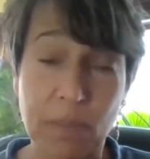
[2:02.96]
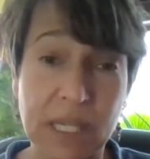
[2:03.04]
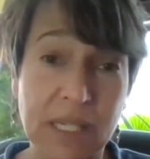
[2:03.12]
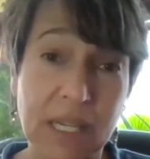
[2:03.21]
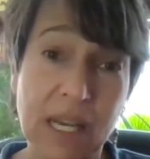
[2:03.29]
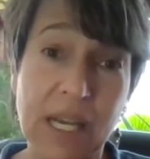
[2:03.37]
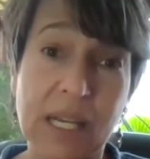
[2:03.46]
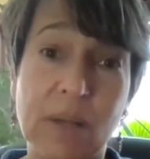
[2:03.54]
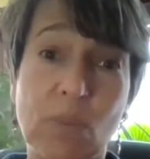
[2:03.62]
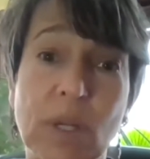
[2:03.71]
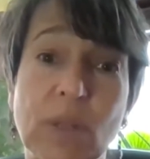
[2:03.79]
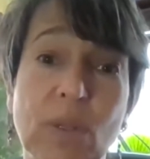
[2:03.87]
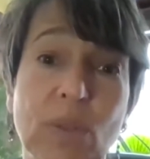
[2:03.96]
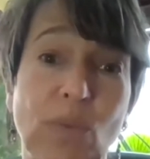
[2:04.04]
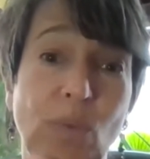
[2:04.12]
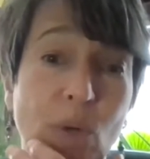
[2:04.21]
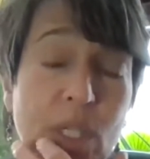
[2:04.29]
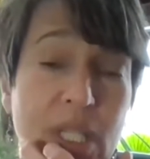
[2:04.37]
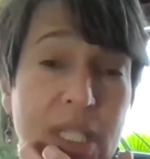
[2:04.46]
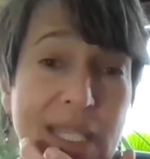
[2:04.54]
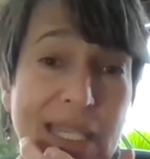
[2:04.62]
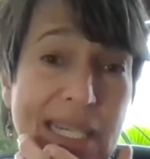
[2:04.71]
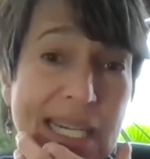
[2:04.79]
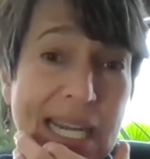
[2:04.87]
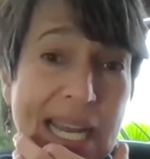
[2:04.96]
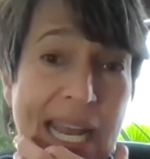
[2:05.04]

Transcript: been done and what those forces are.